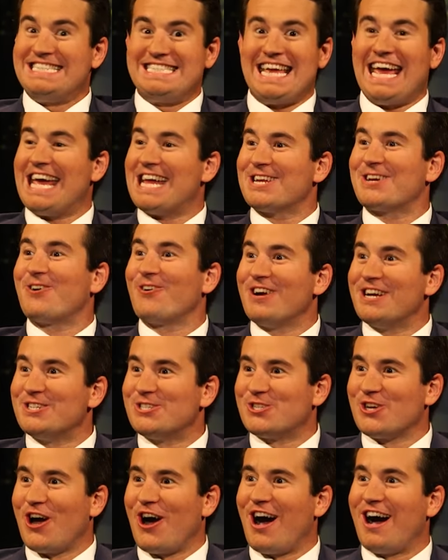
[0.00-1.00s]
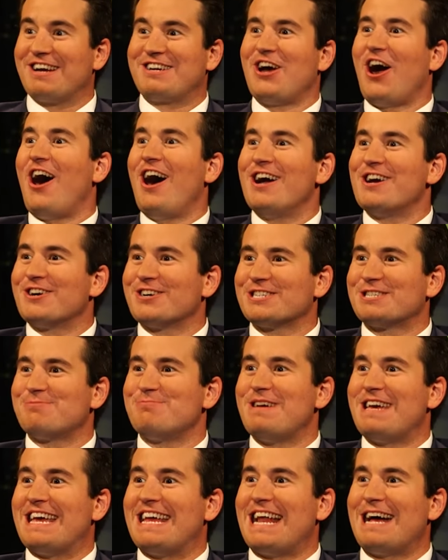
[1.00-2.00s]
Dan Crenshaw, a
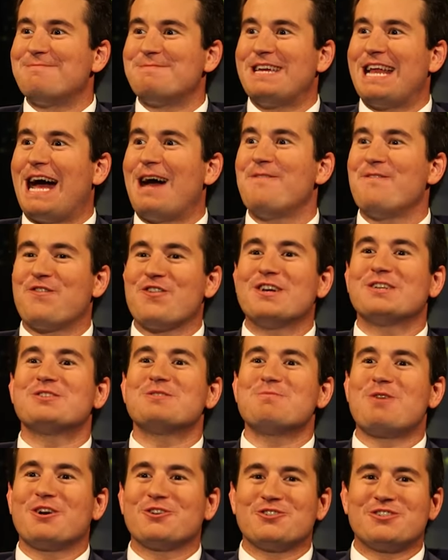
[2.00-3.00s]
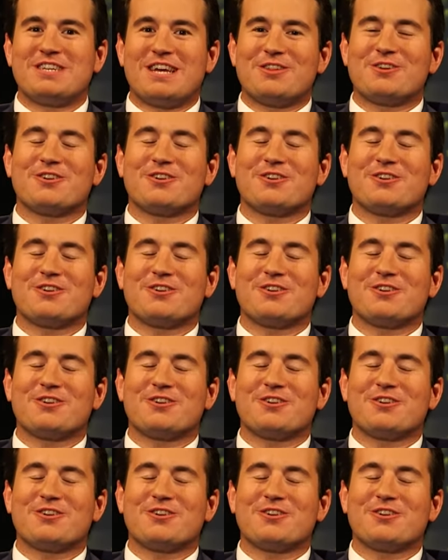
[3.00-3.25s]
congressman. I mean, I'm friends with Marjorie Taylor